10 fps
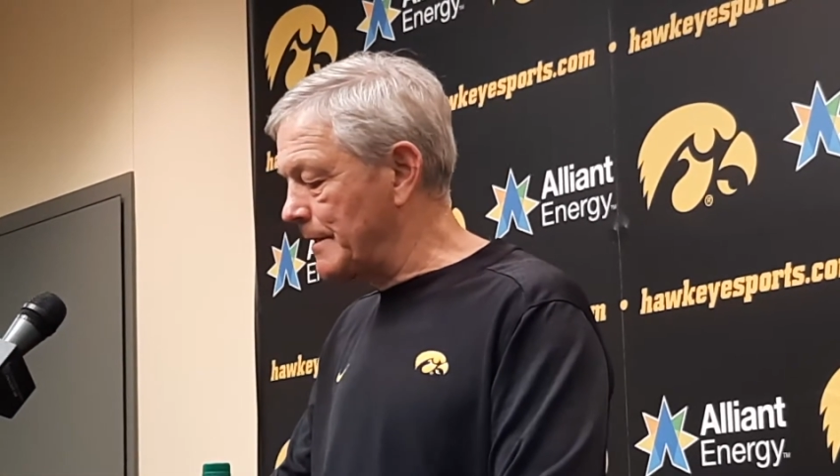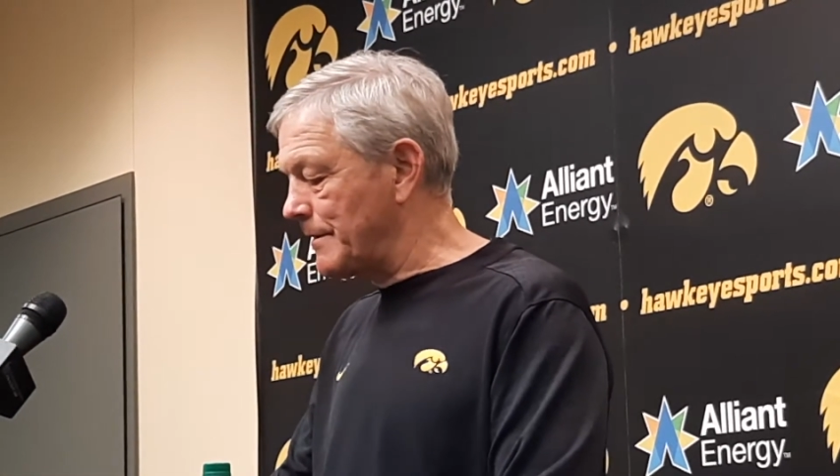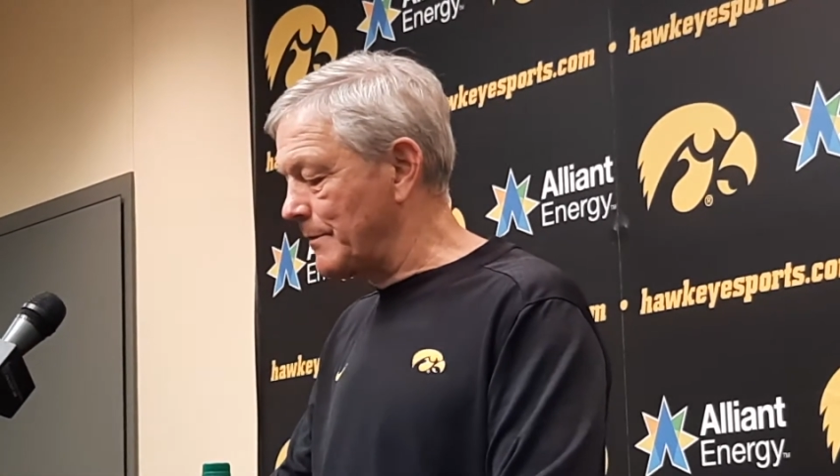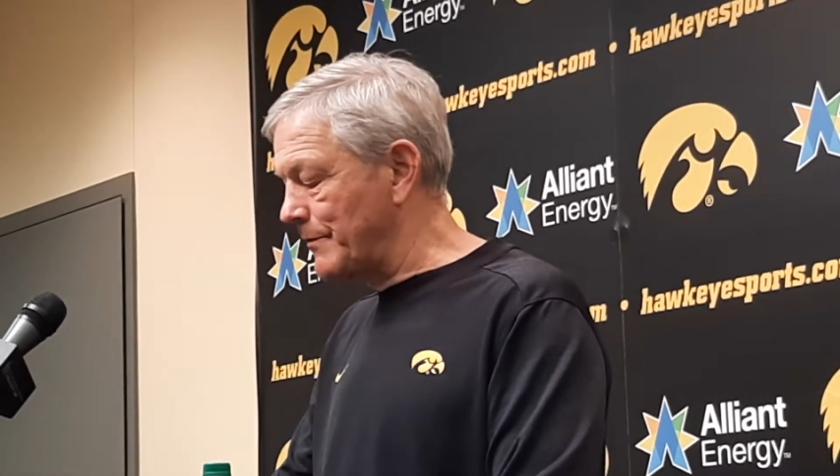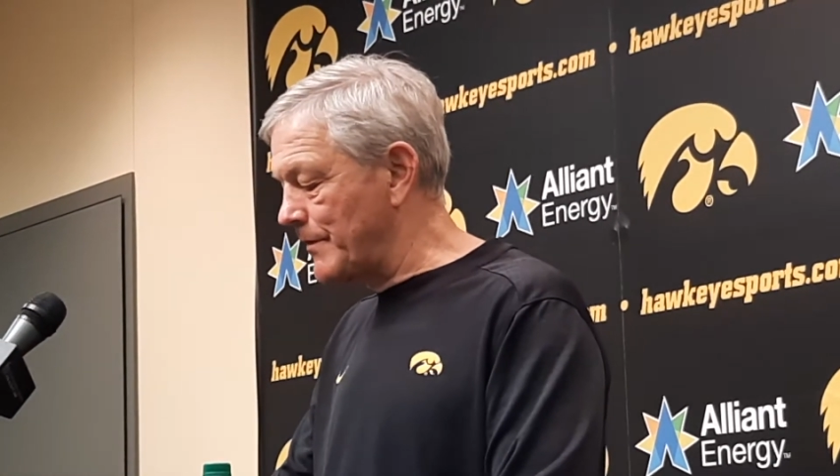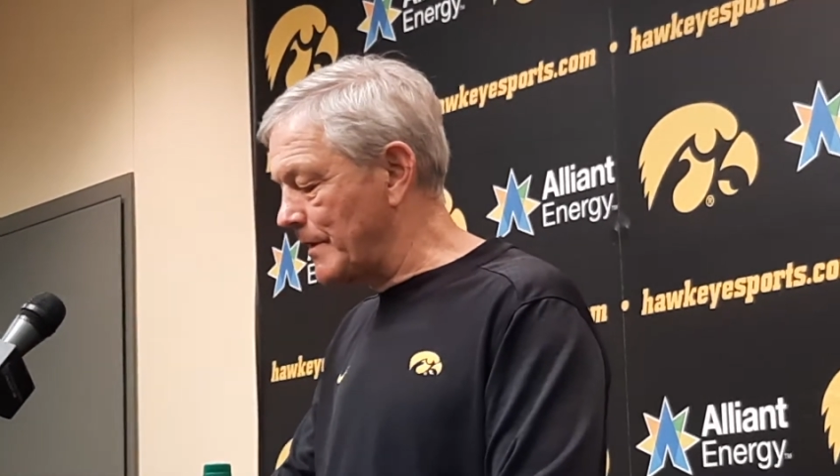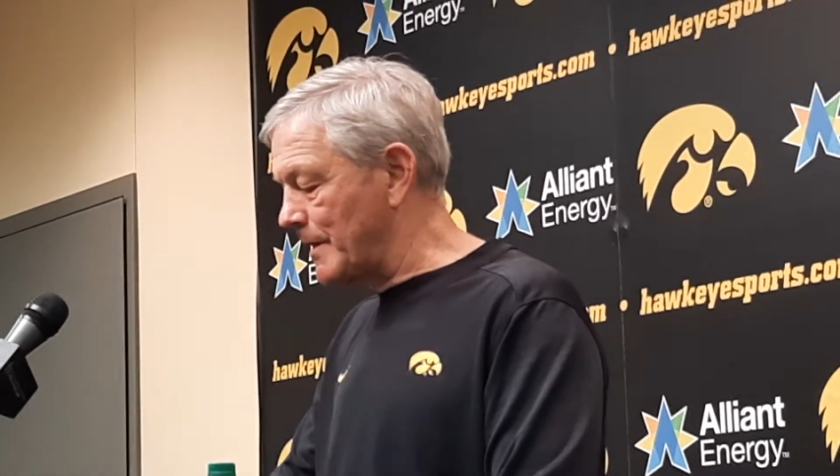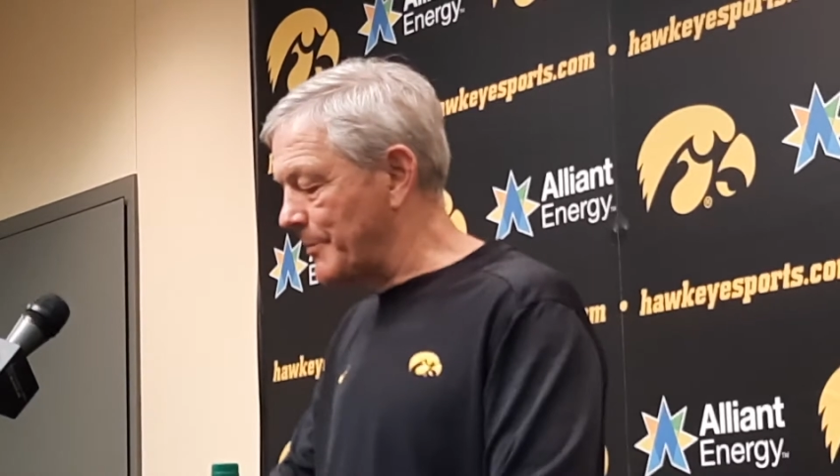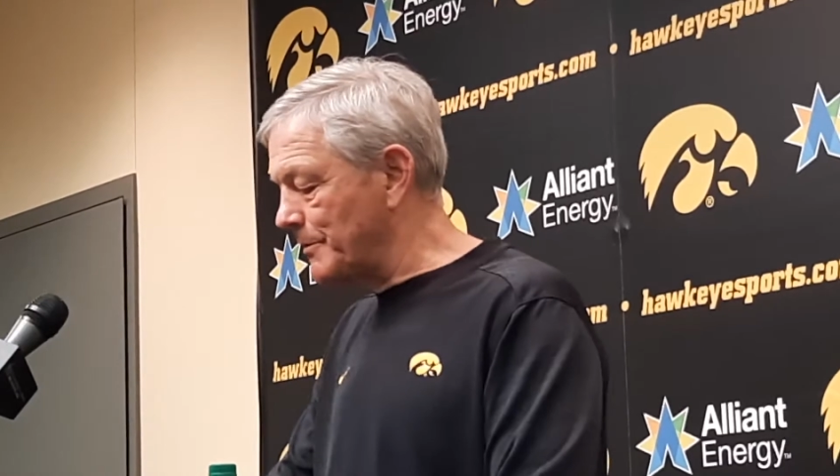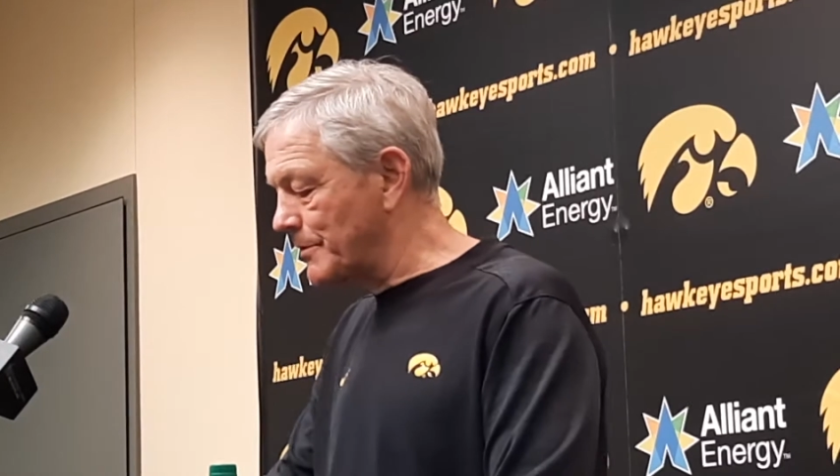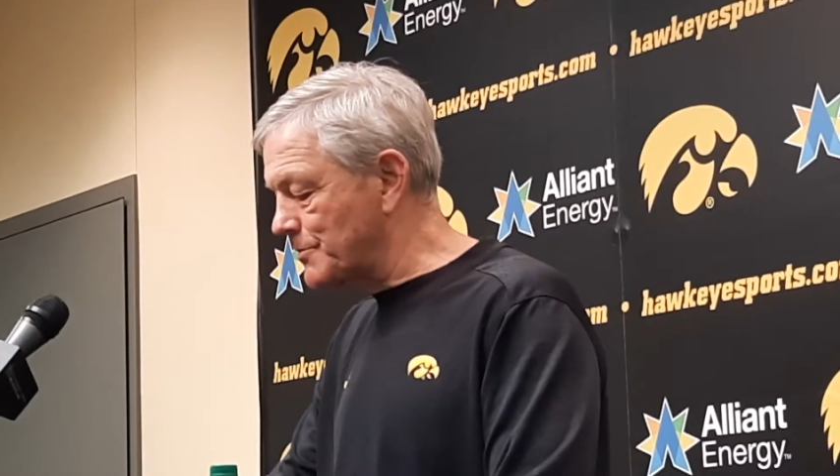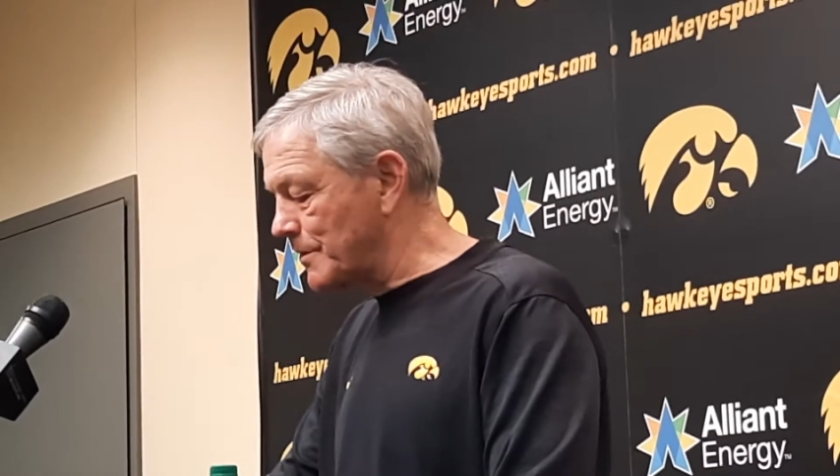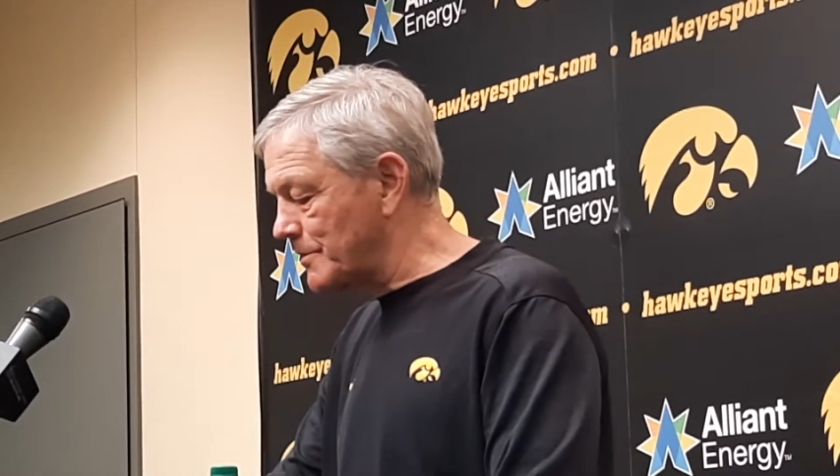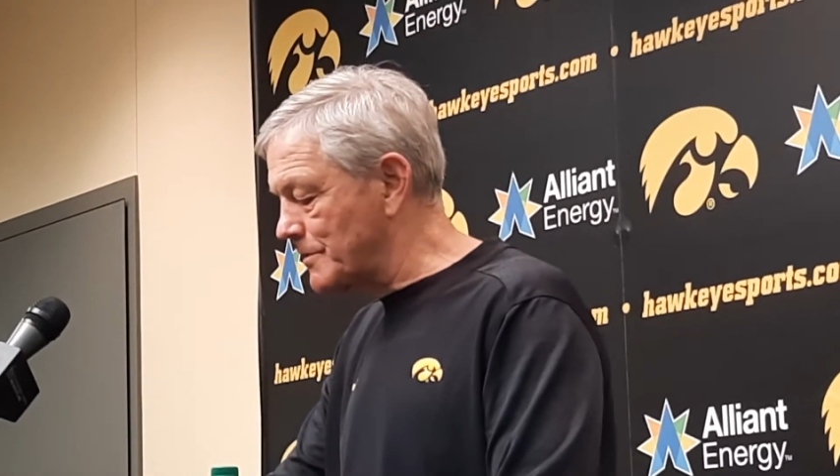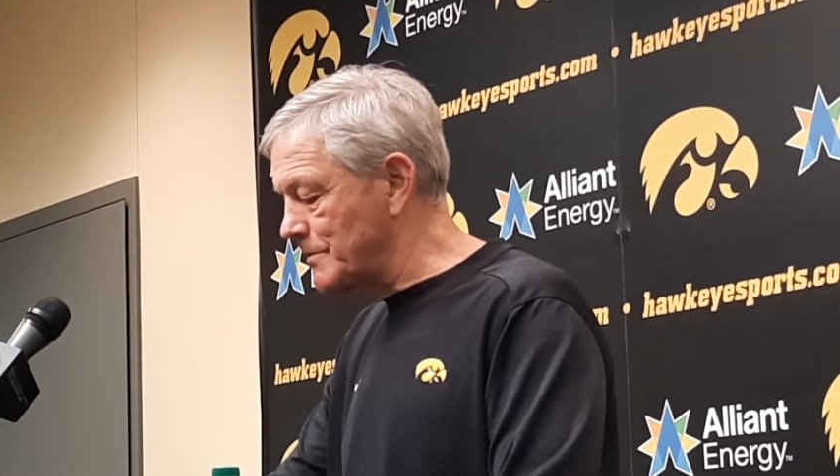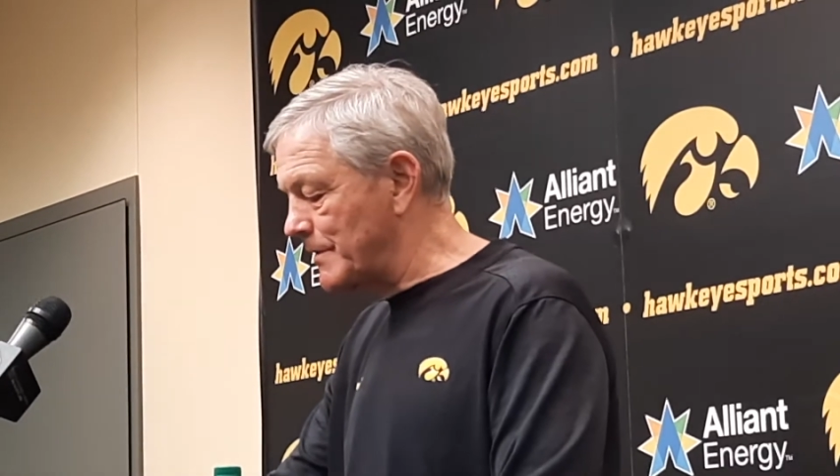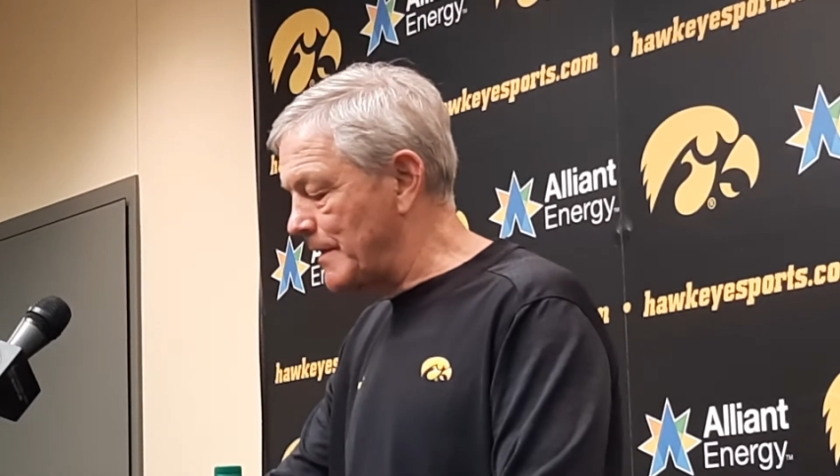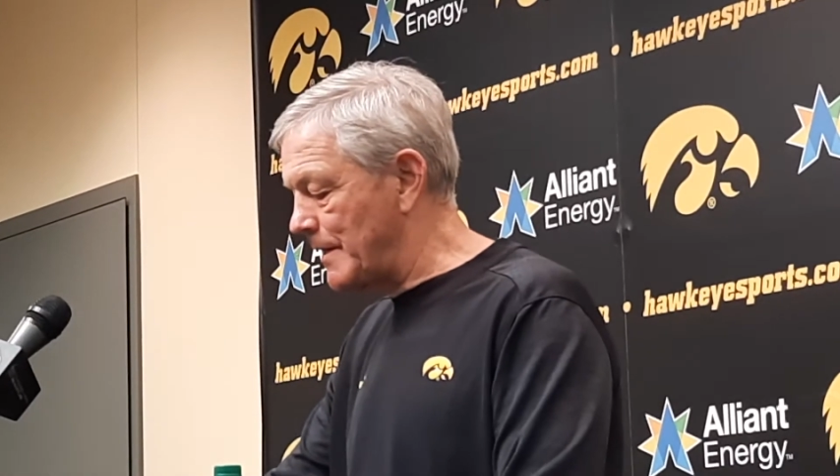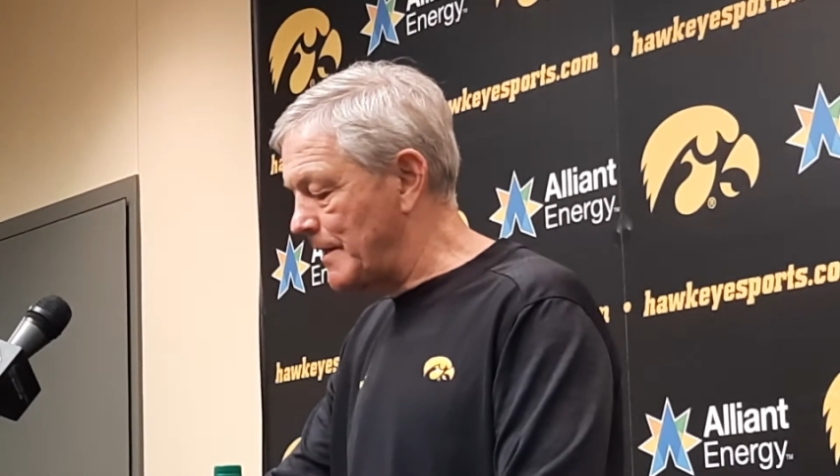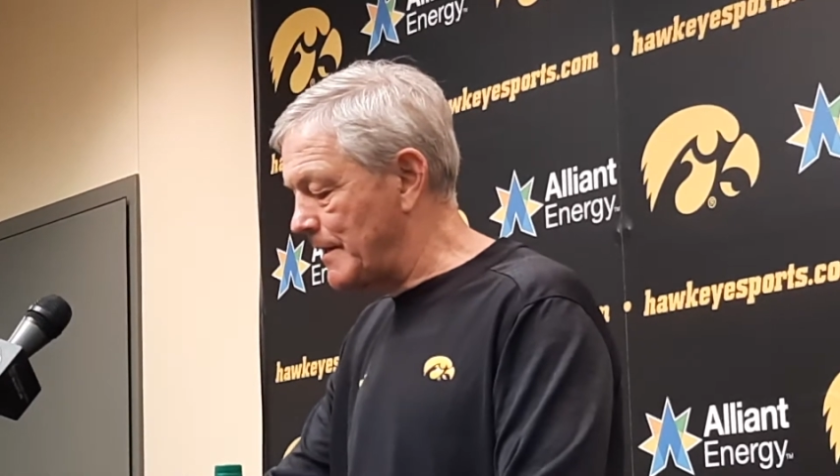I think we've got a couple of illustrations of that.